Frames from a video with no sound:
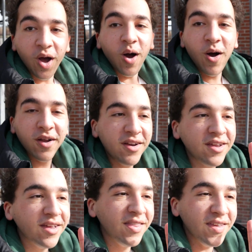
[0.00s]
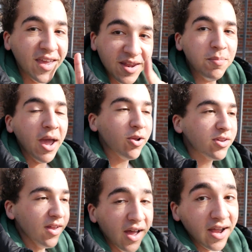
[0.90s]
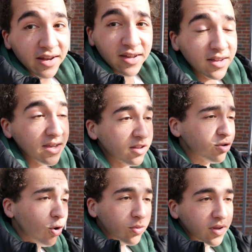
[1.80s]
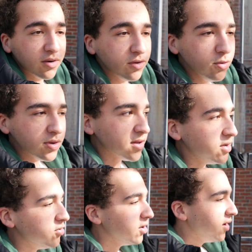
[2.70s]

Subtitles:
on the inbound side, because it gets so little usage,